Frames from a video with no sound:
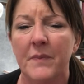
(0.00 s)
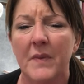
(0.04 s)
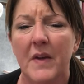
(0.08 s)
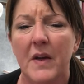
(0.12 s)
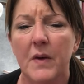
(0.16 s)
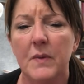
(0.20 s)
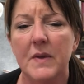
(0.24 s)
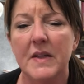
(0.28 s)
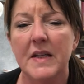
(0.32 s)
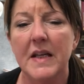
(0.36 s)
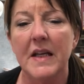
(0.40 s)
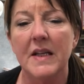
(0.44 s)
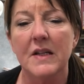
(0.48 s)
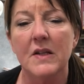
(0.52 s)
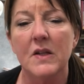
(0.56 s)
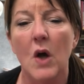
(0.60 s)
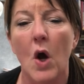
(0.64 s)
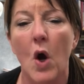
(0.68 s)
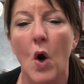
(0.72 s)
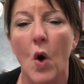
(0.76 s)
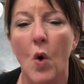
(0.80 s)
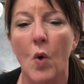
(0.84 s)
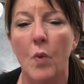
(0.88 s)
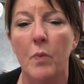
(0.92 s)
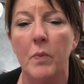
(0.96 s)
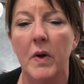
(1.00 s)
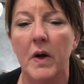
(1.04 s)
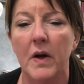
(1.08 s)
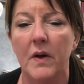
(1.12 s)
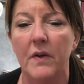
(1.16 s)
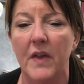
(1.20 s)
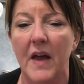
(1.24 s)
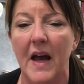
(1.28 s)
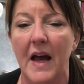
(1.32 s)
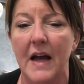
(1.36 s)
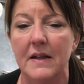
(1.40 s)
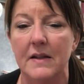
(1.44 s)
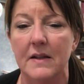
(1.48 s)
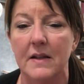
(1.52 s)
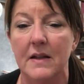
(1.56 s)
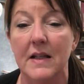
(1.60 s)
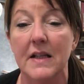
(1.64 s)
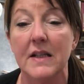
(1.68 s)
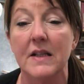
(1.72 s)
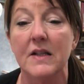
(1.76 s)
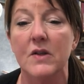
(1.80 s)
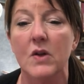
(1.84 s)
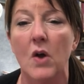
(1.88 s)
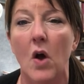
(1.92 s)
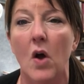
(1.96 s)
It was his hope that
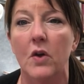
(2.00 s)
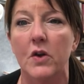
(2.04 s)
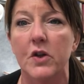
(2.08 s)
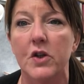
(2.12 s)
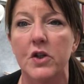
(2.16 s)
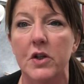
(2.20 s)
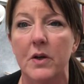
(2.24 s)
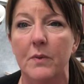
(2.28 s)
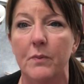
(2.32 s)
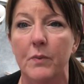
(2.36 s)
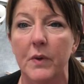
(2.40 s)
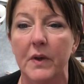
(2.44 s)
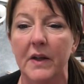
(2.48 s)
this scholarship